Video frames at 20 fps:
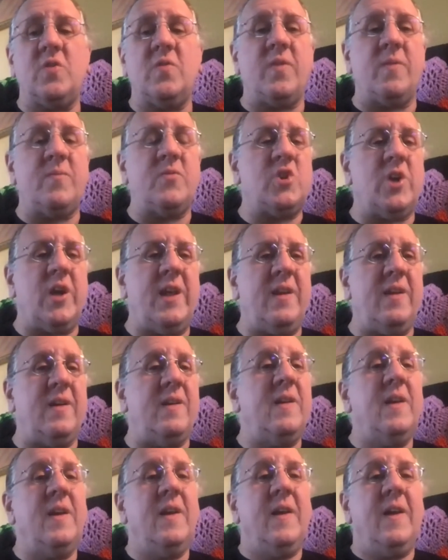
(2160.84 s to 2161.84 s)
from China.
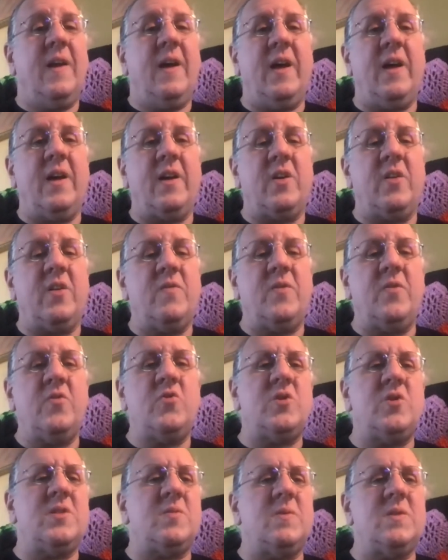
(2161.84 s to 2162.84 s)

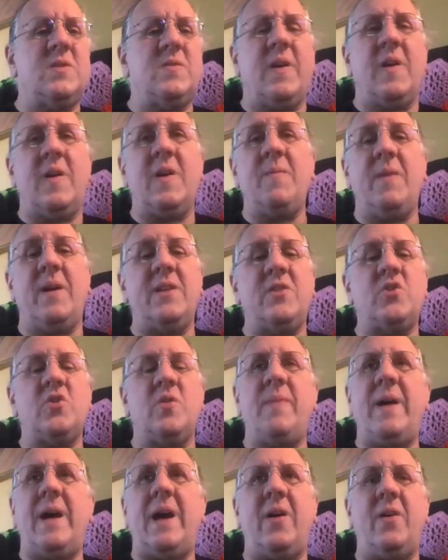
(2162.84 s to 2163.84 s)
Confucius was very much
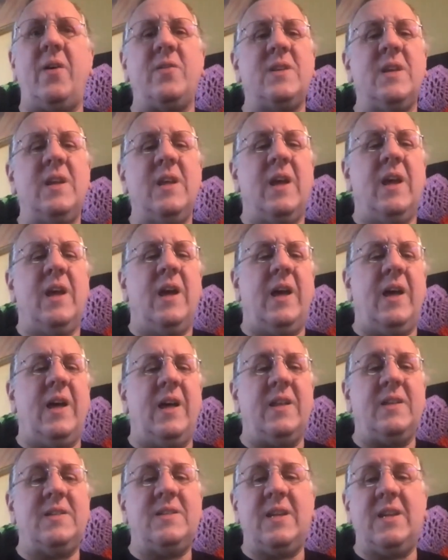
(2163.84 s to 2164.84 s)
about
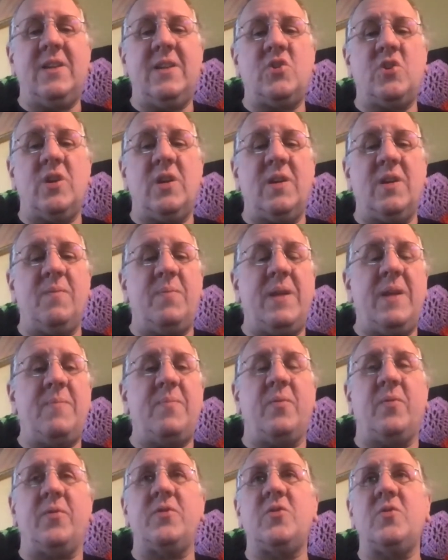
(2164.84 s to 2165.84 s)
teaching
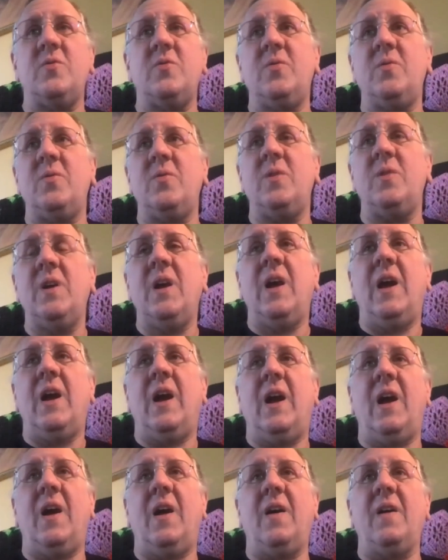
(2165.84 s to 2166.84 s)
people to
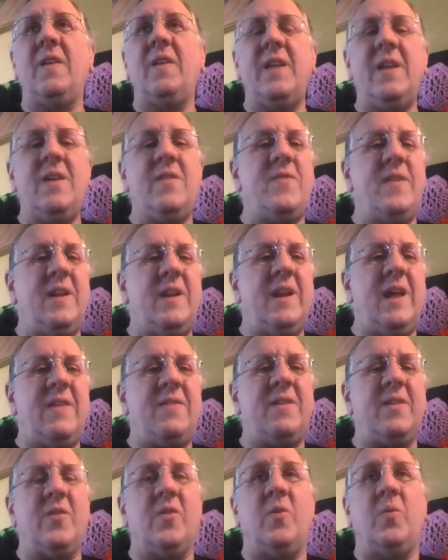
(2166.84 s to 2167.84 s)
live in an
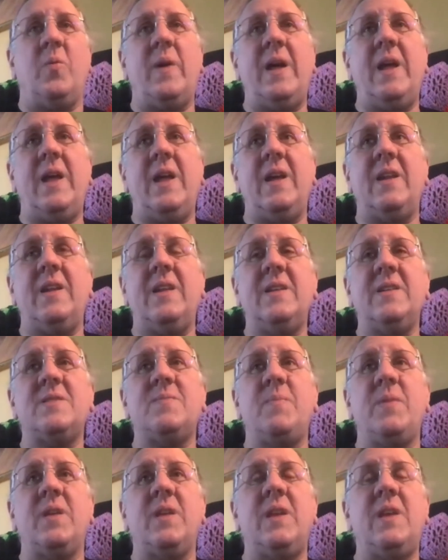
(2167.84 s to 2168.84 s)
ethical way. And his
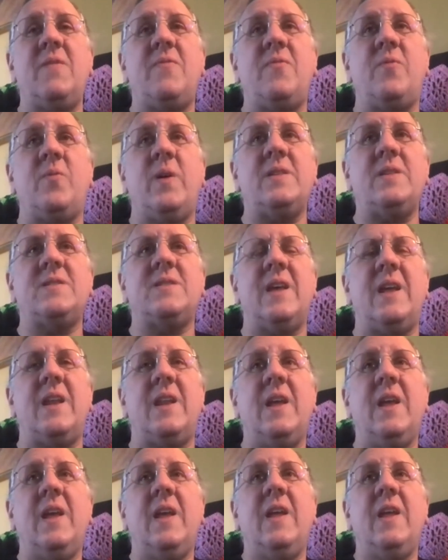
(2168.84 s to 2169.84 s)
belief was
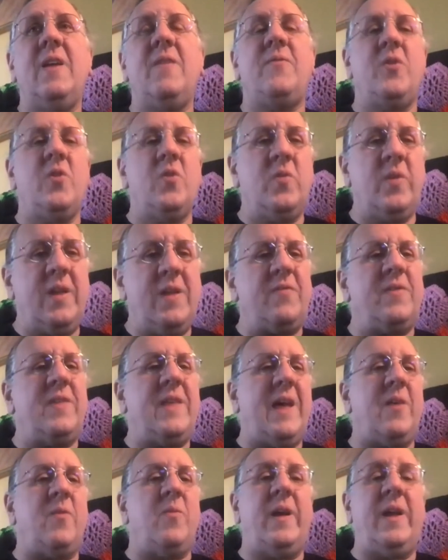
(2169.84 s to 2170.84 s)
that if you lived
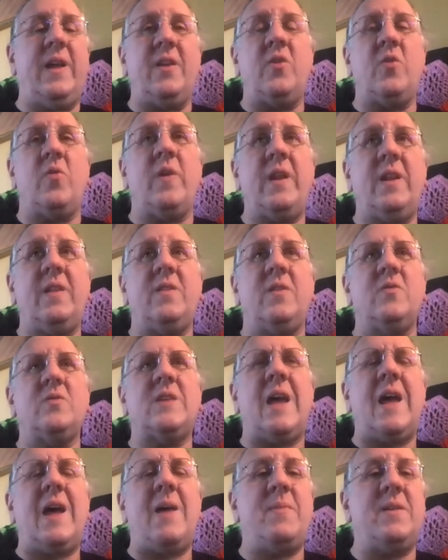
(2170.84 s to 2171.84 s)
that way and created those
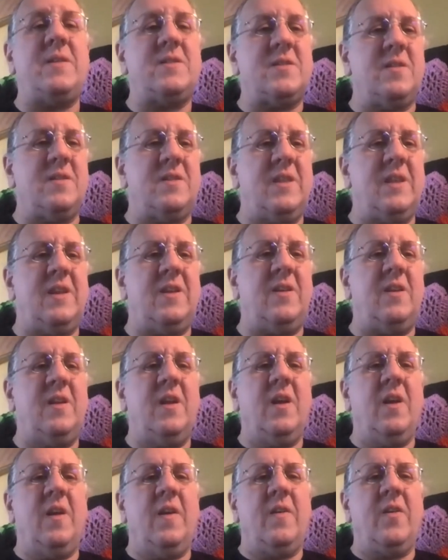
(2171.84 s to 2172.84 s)
habits, then
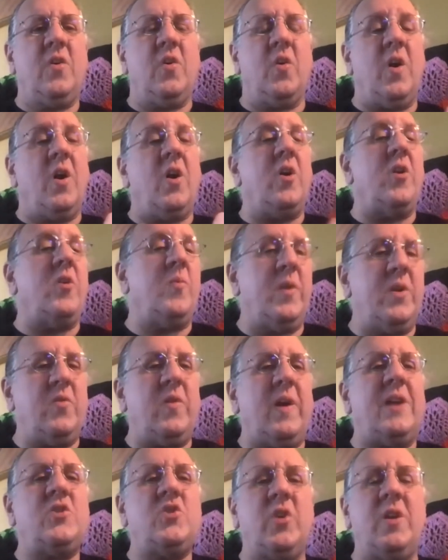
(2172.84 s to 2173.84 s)
your heart would
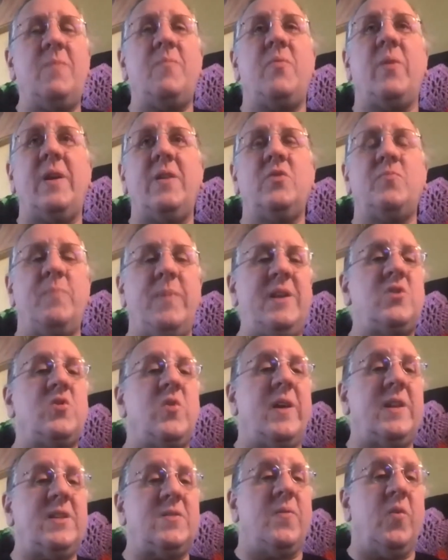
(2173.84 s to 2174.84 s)
gradually be
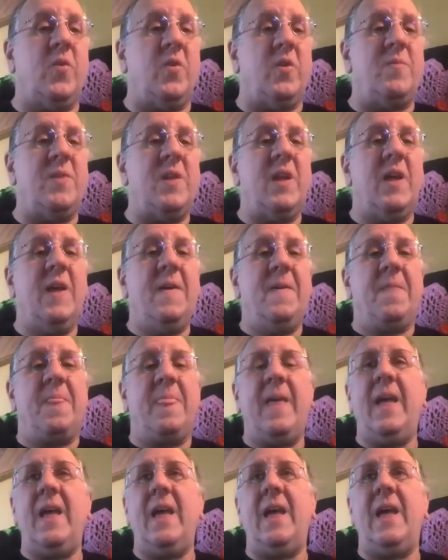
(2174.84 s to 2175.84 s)
transformed.
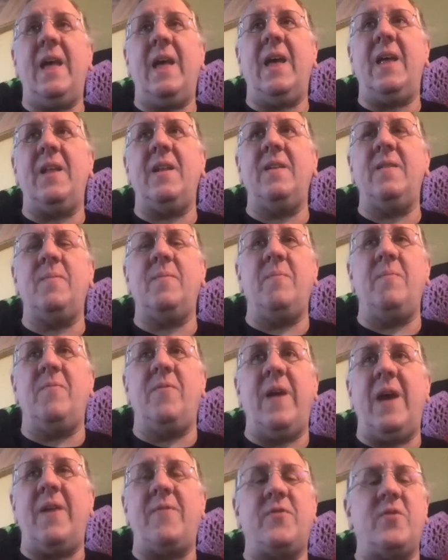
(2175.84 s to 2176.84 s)
And
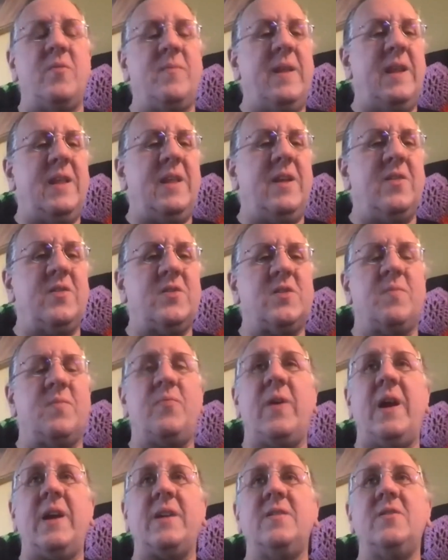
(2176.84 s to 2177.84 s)
after many years of
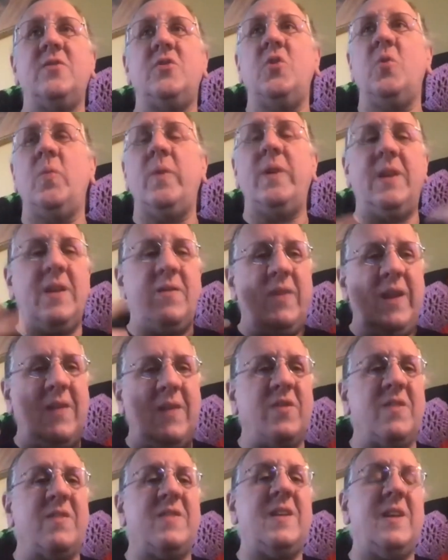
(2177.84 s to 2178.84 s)
practice, you wouldn't even have
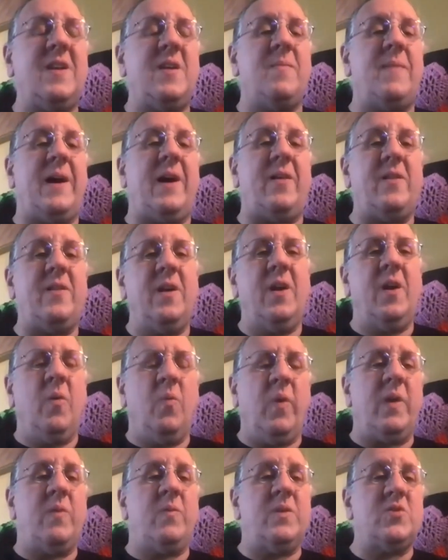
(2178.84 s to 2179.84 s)
to think about
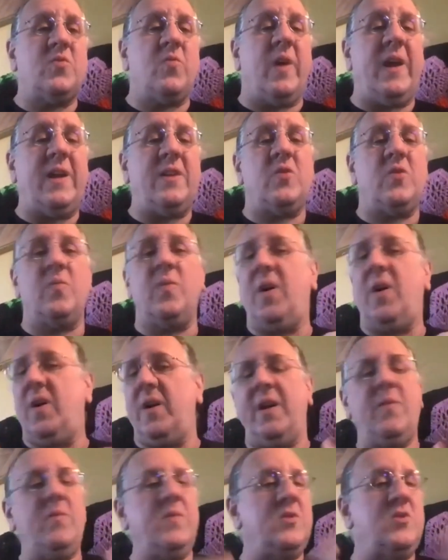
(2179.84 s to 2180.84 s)
what was right or
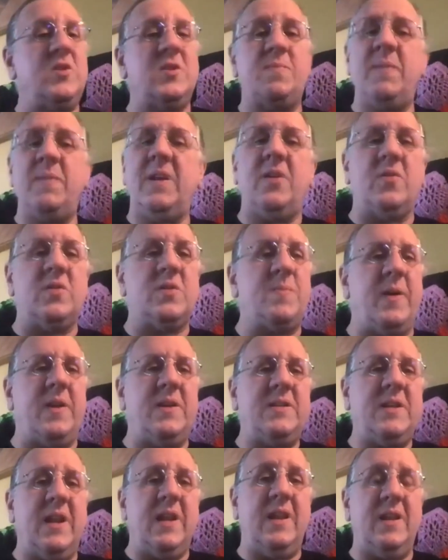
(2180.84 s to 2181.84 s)
wrong. It would just be your
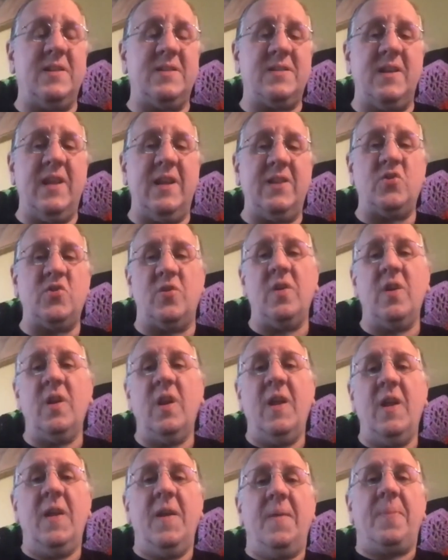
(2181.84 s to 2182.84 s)
spontaneous nature.
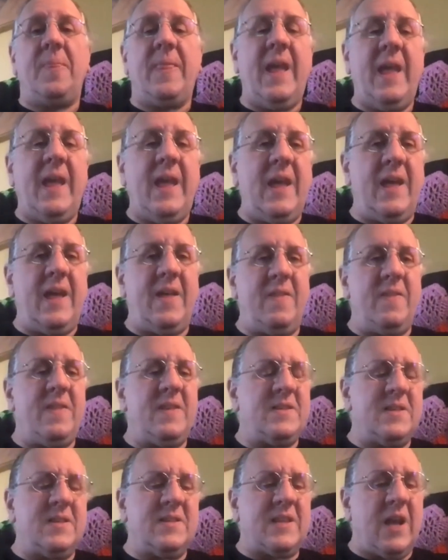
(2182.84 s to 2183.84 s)
And
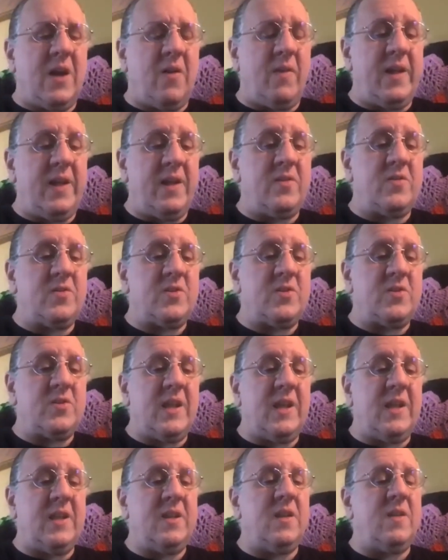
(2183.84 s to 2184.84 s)
this is how I
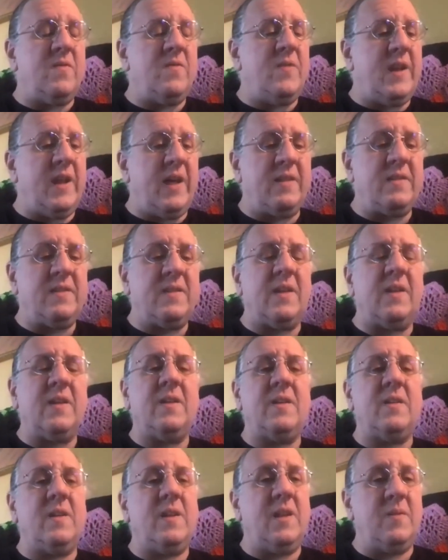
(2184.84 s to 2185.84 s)
understand
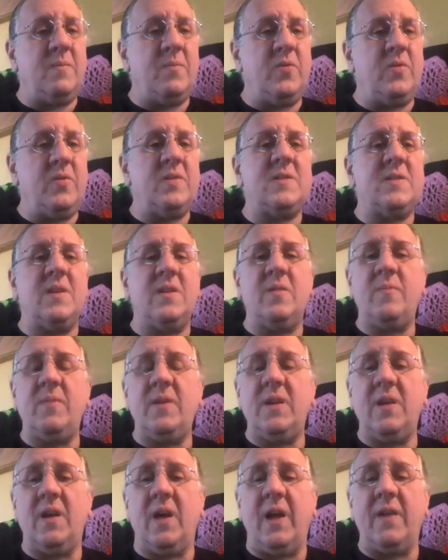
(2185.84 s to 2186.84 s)
Vedanta and Buddhism
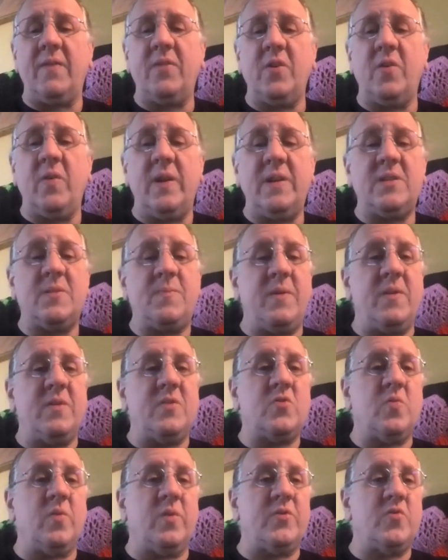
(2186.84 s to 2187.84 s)
and a lot of the great
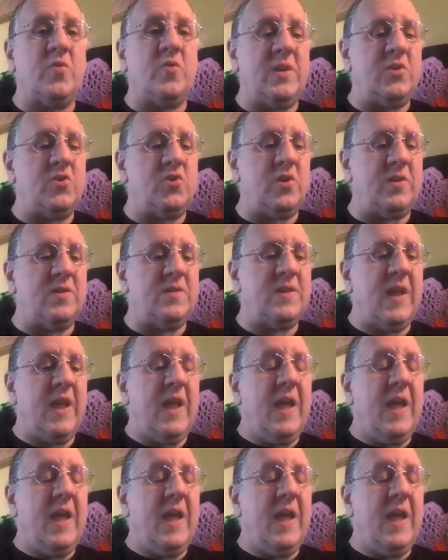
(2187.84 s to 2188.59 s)
spiritual traditions.